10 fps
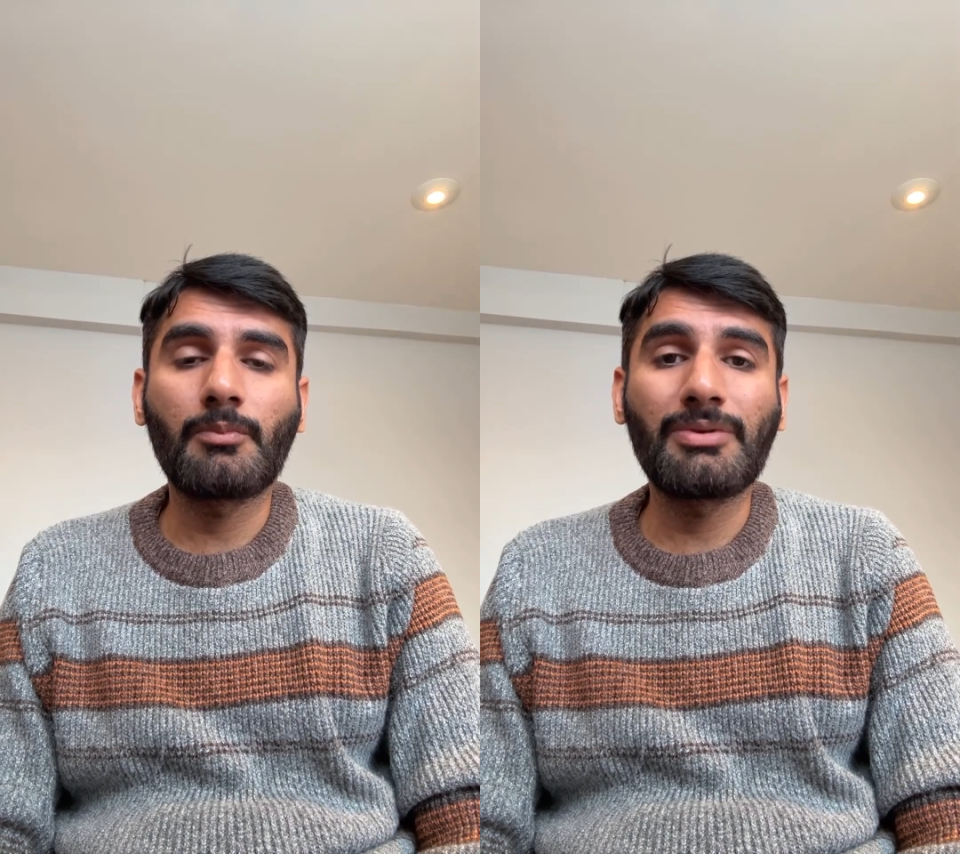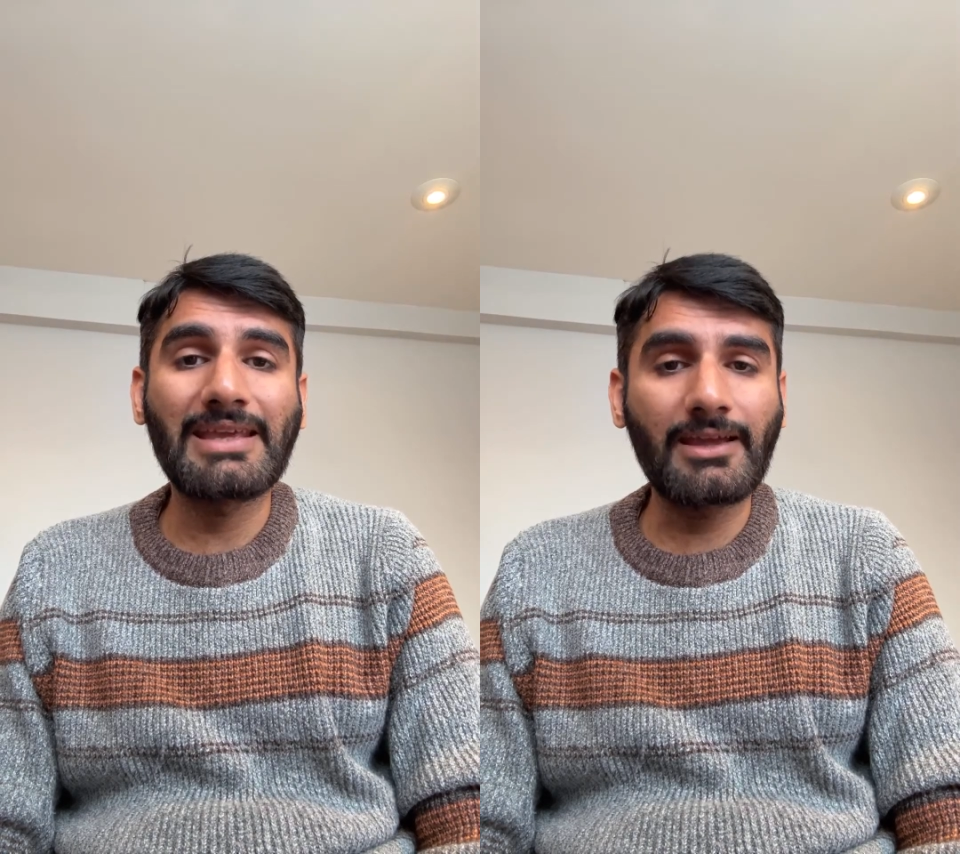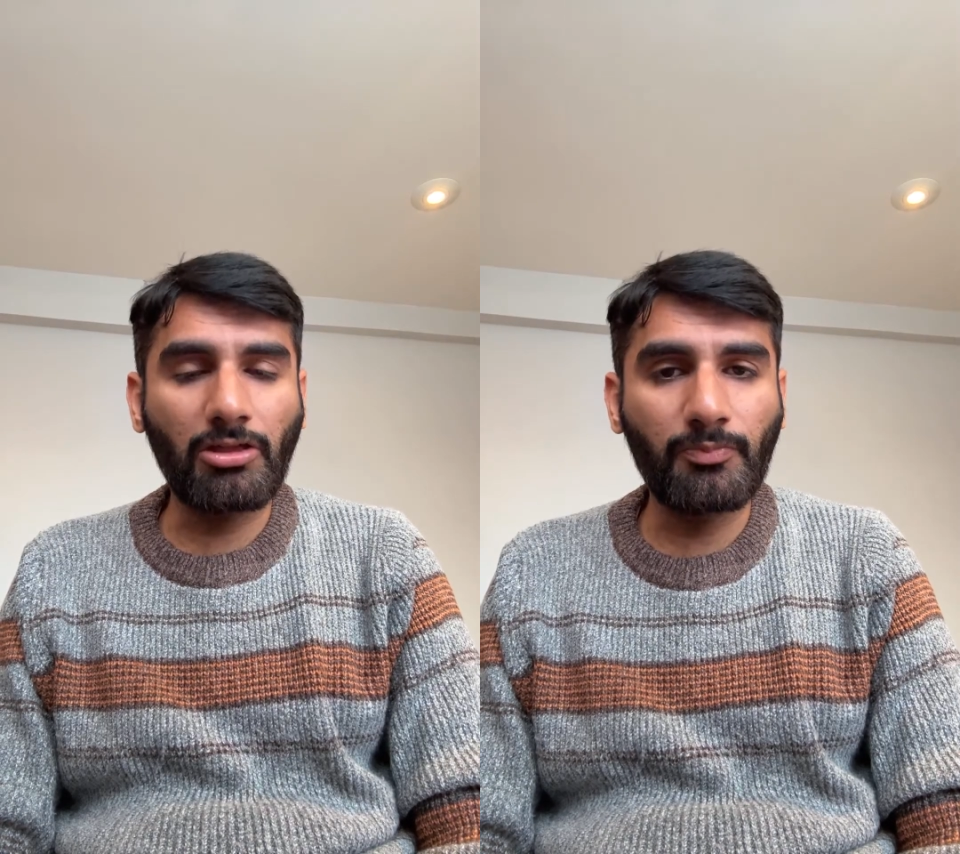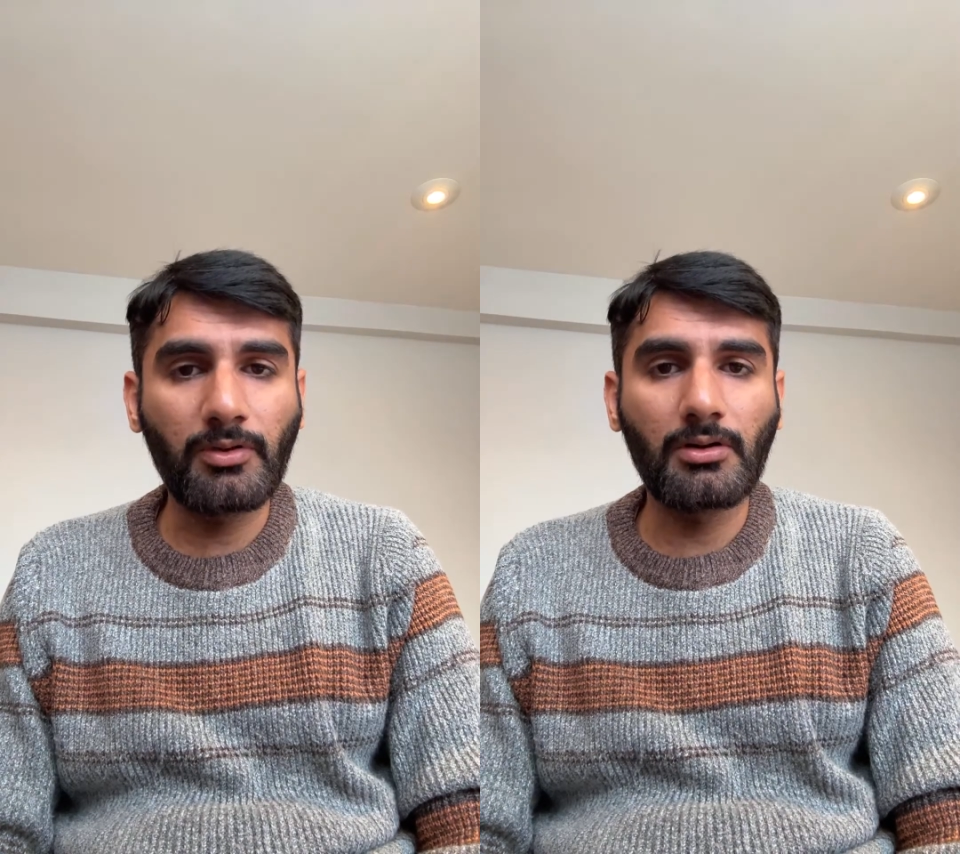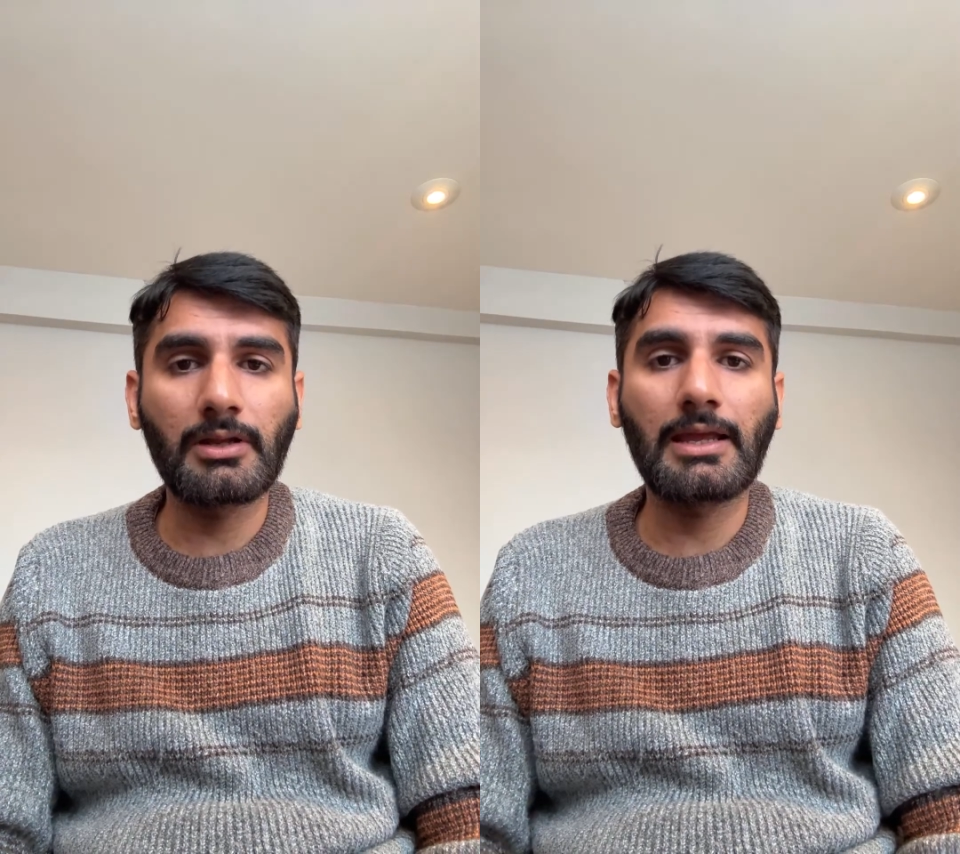be
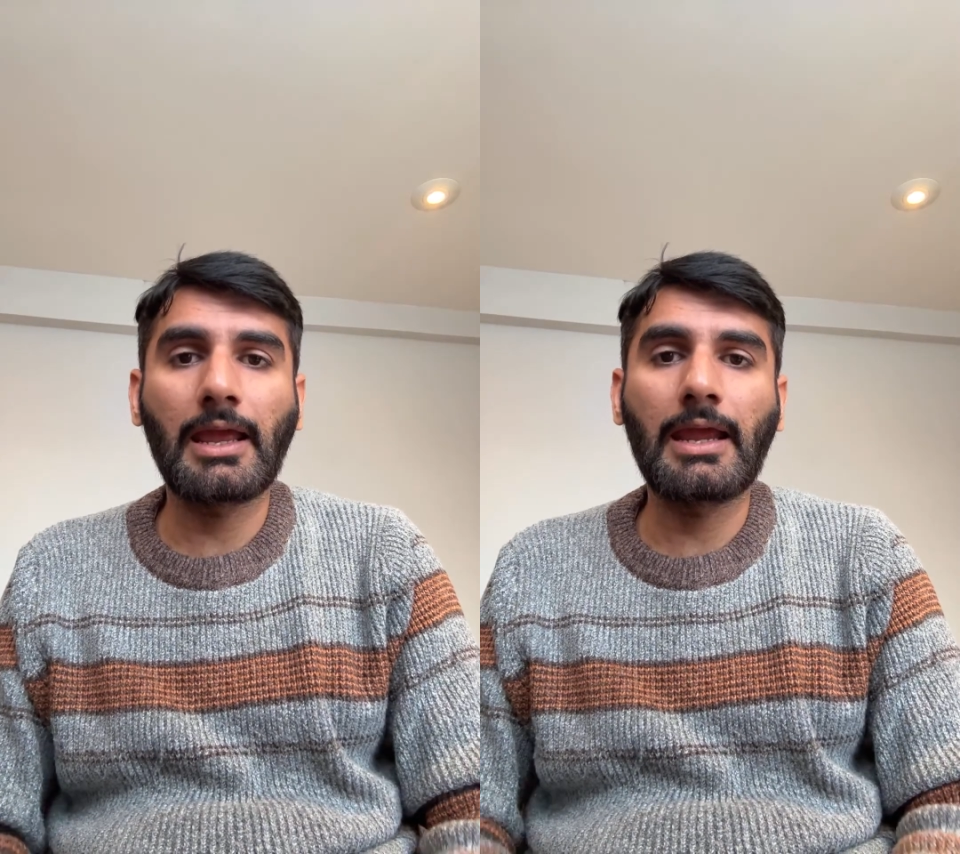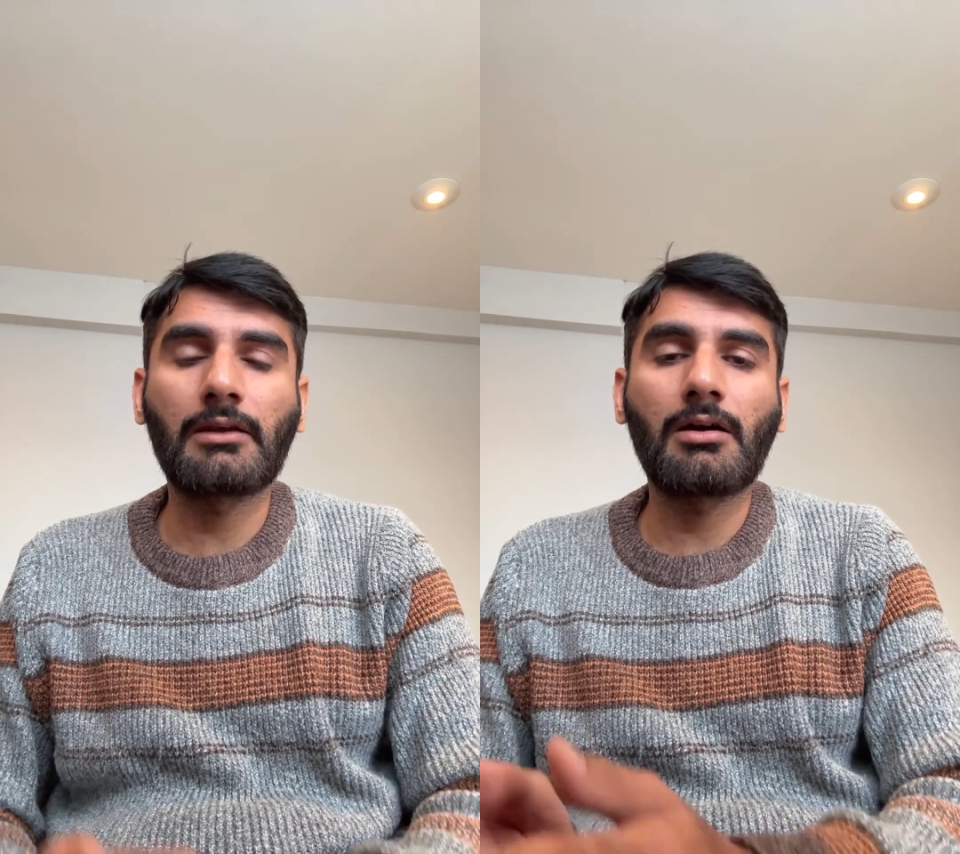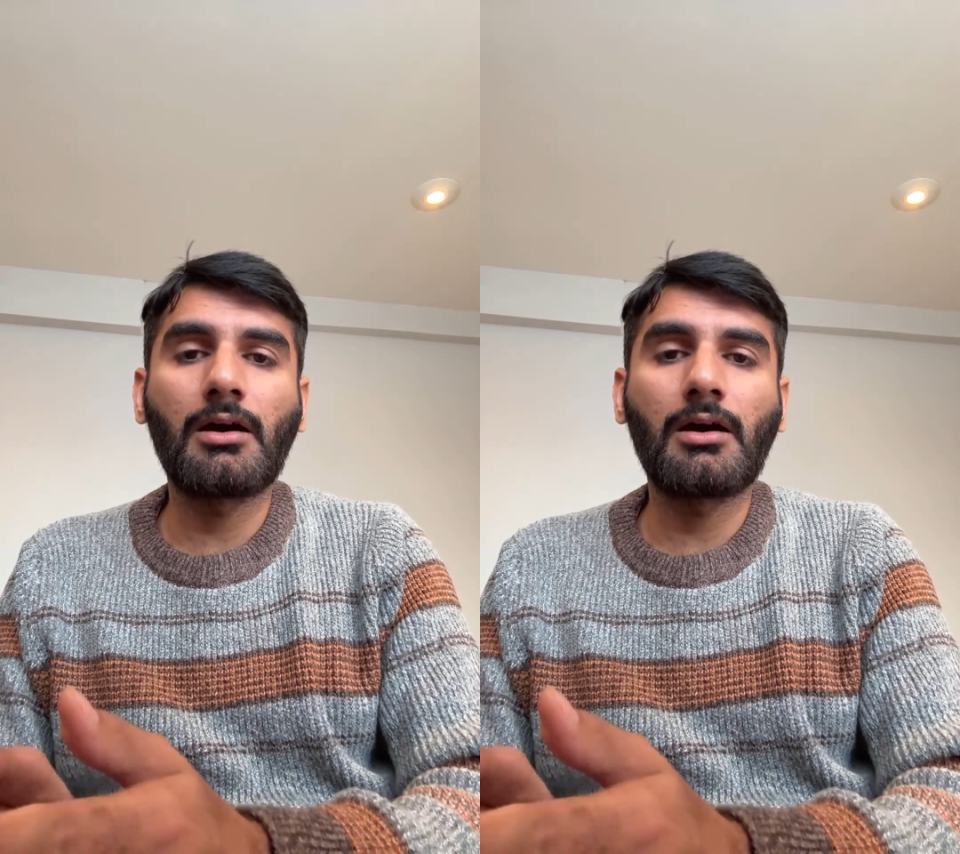expert at